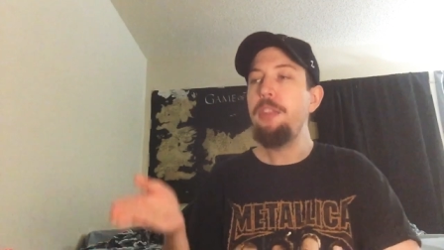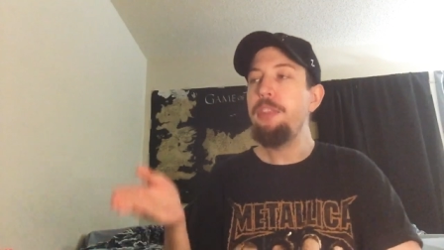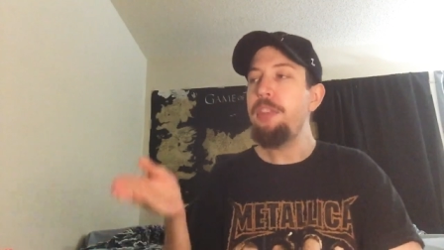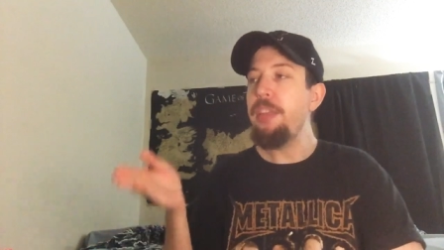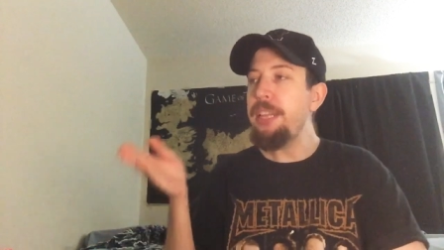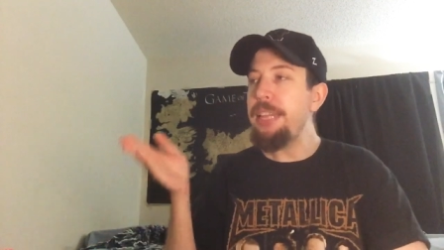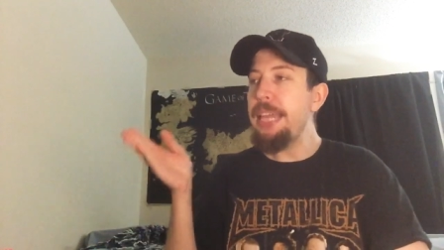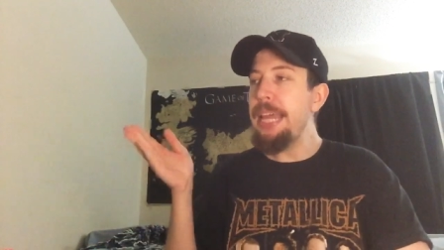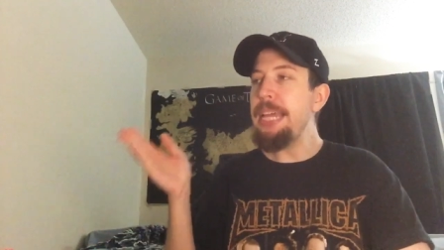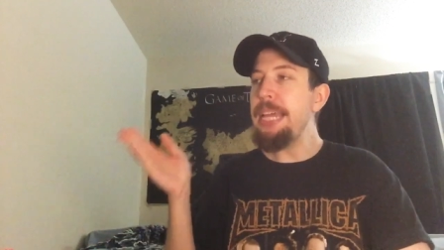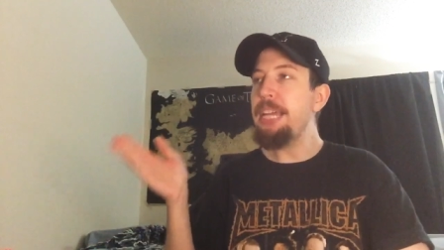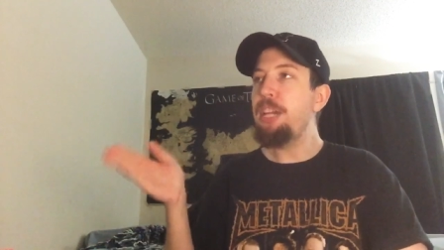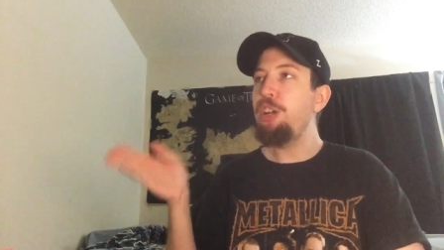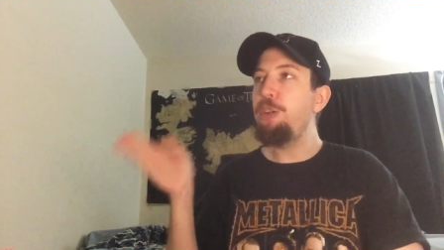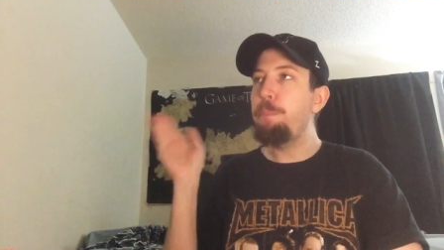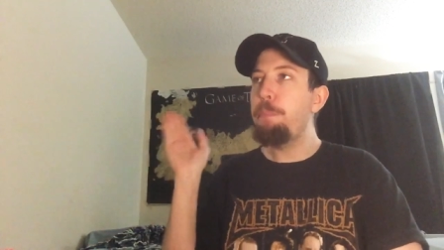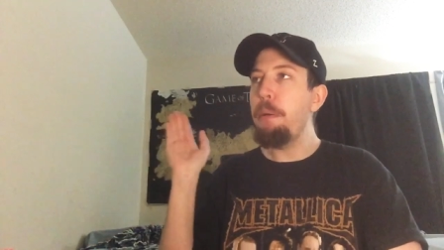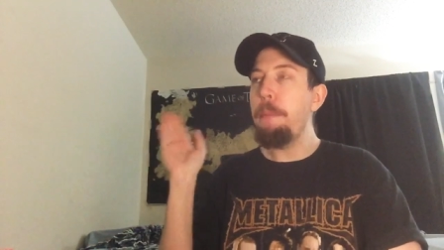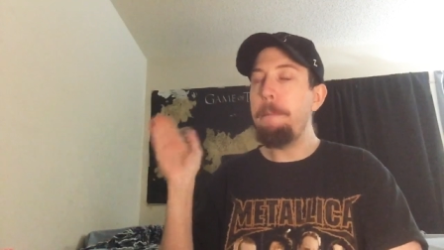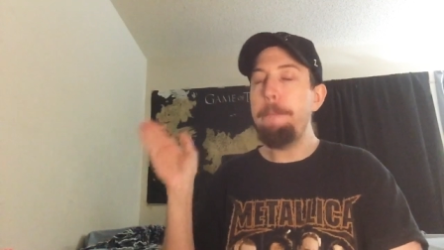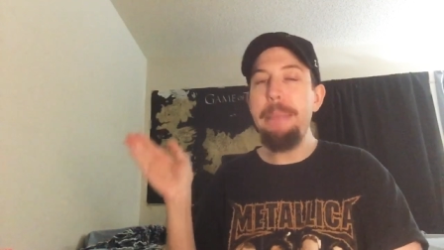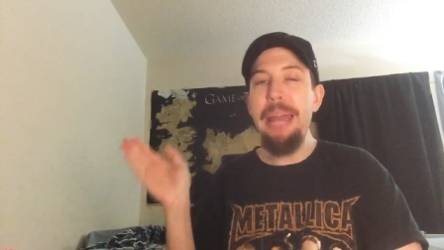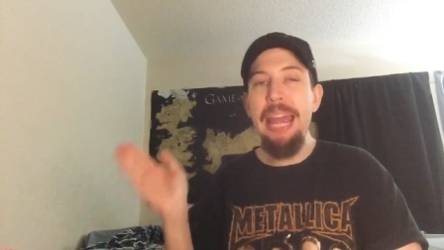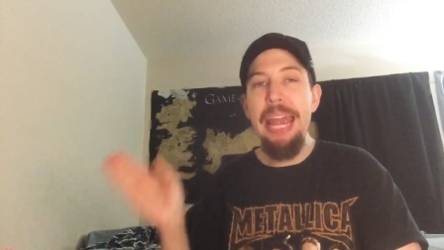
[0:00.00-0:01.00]
that they could
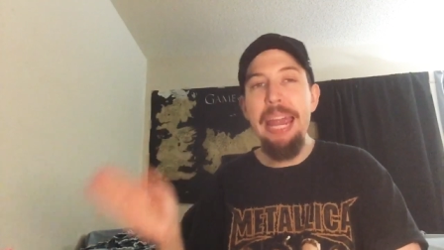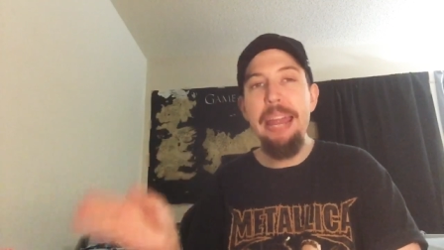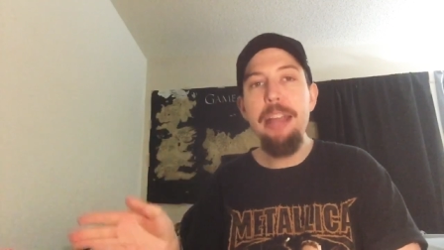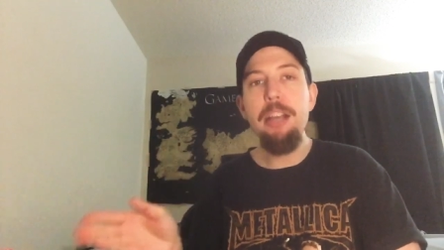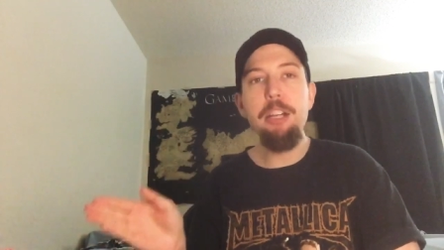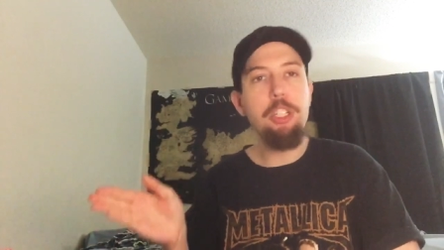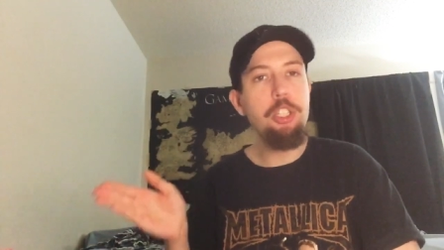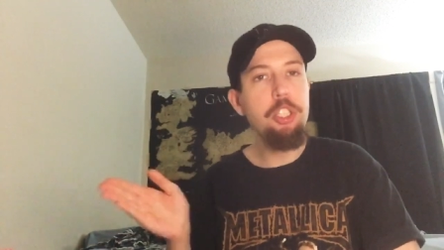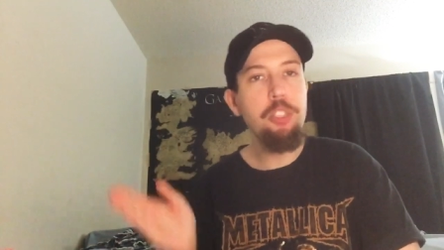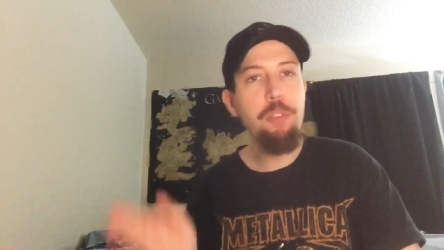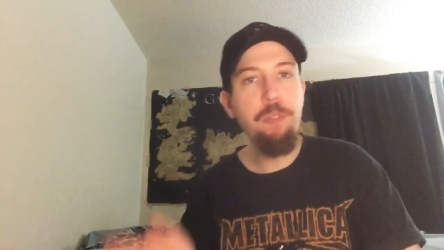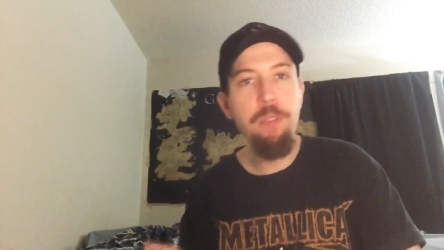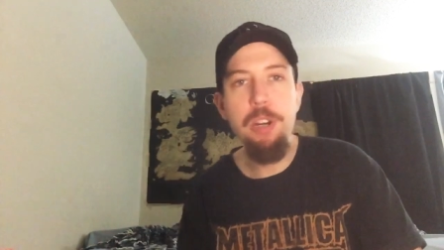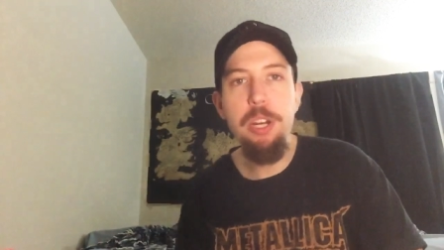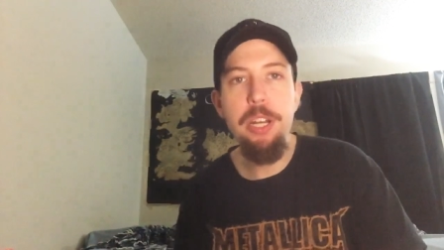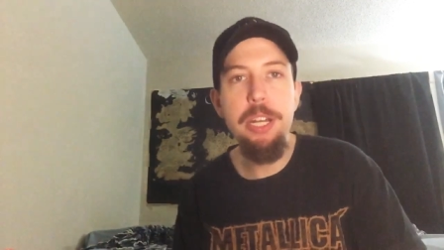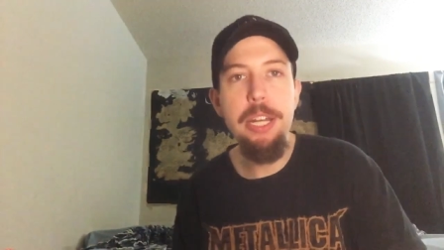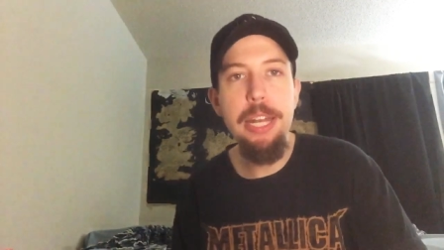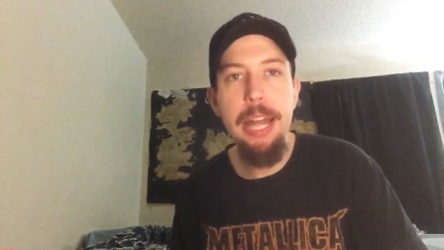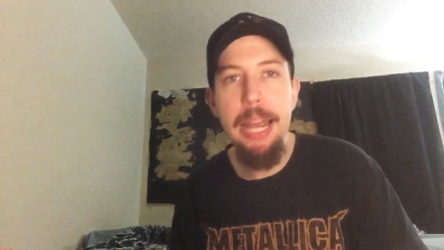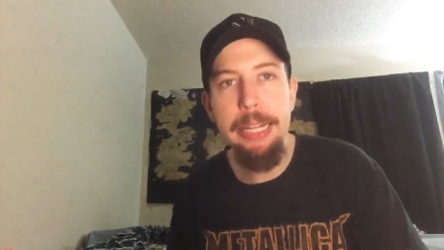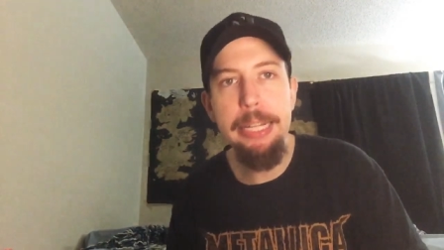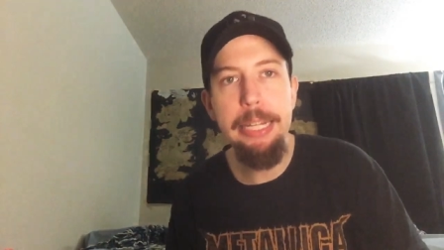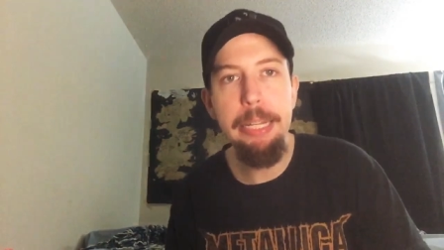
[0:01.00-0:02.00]
prepare just for a
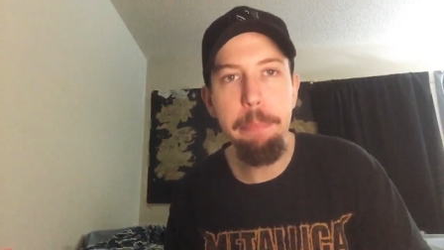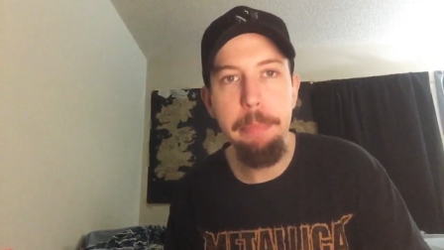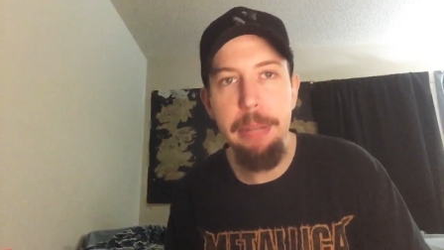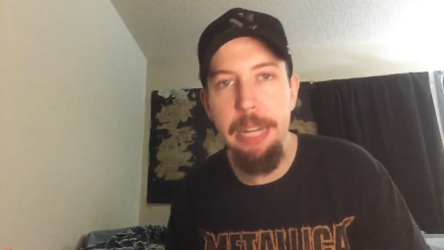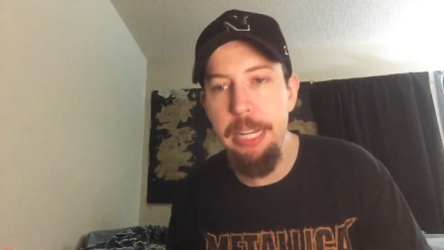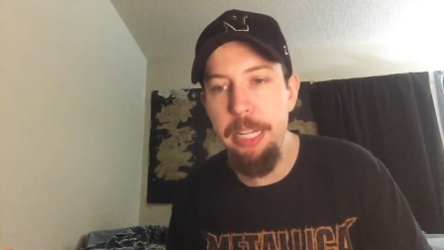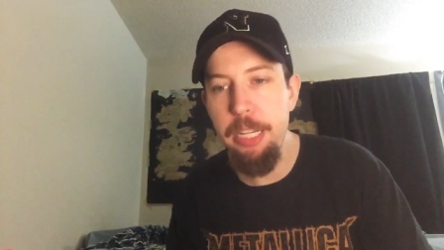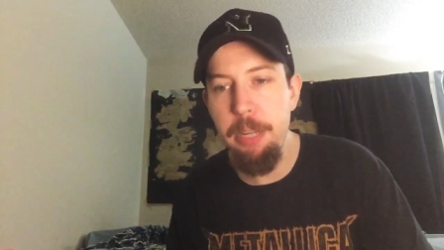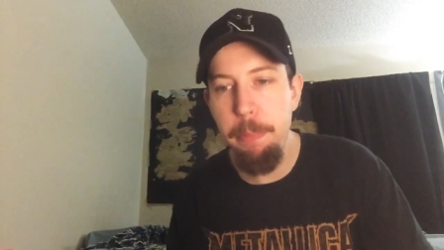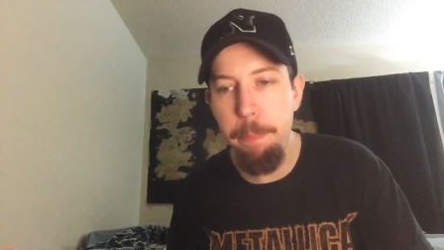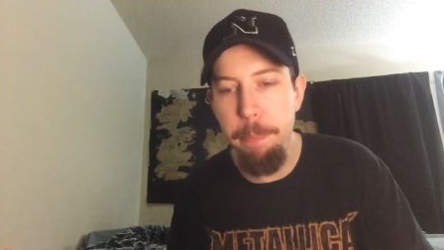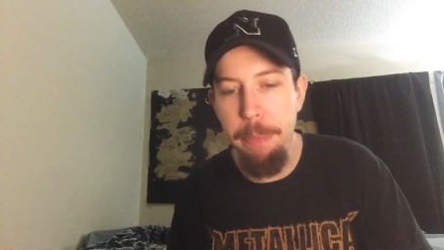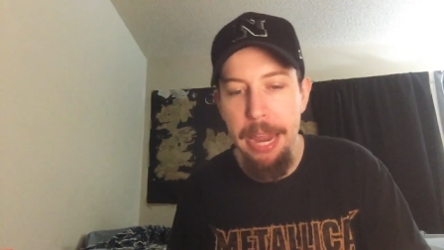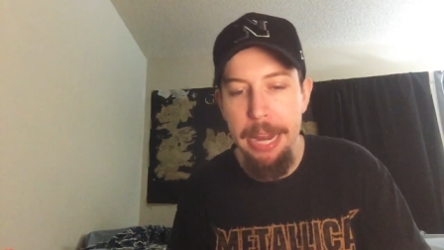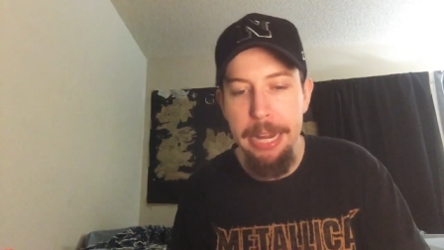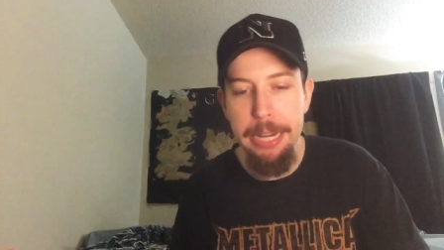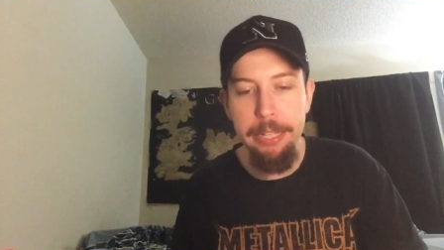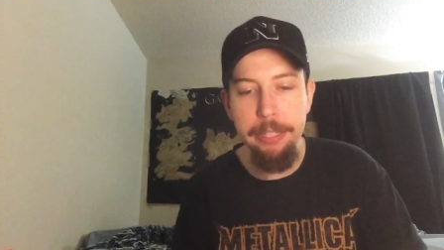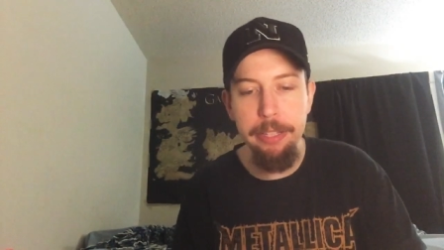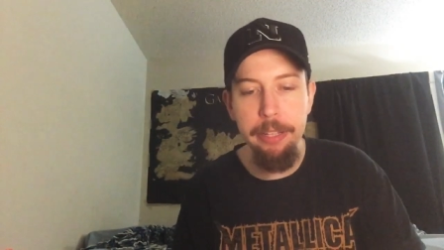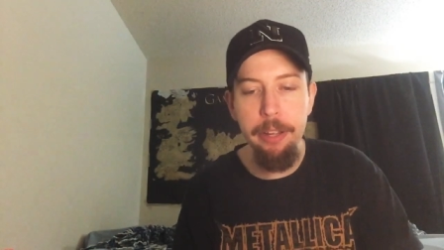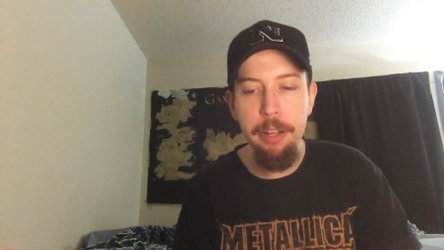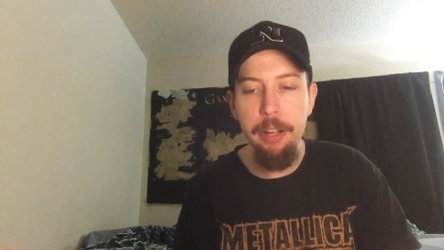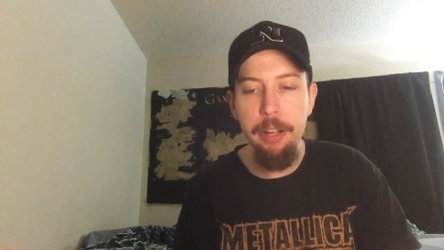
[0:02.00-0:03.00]
90 minute
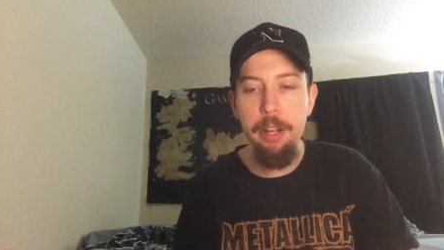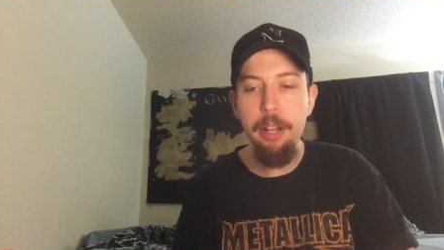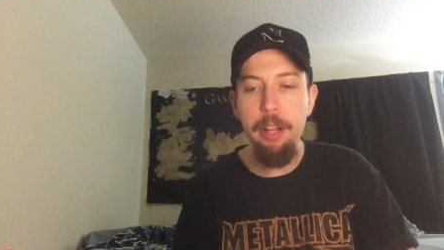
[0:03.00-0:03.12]
debate.